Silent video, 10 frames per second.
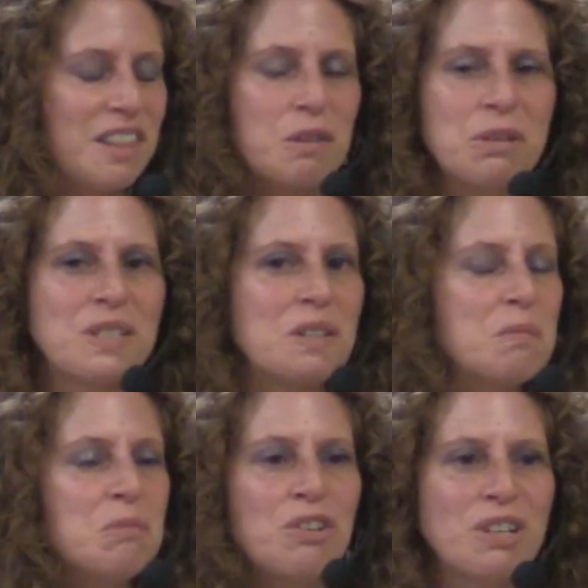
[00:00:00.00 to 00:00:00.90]
There wasn't
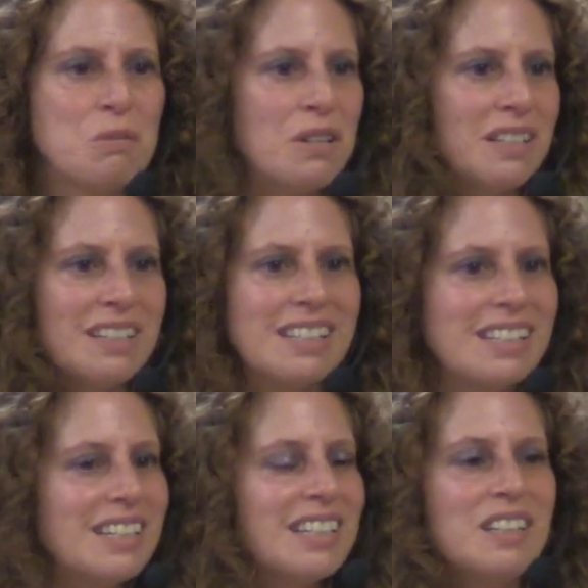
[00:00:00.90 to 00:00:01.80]
a mushy one
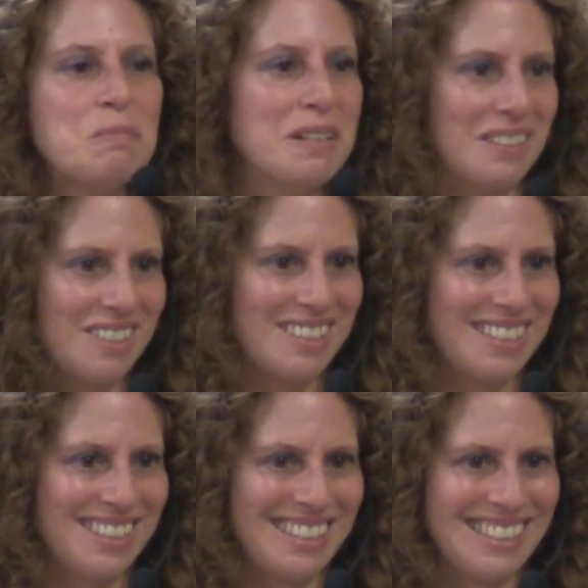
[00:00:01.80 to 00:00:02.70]
in the bunch.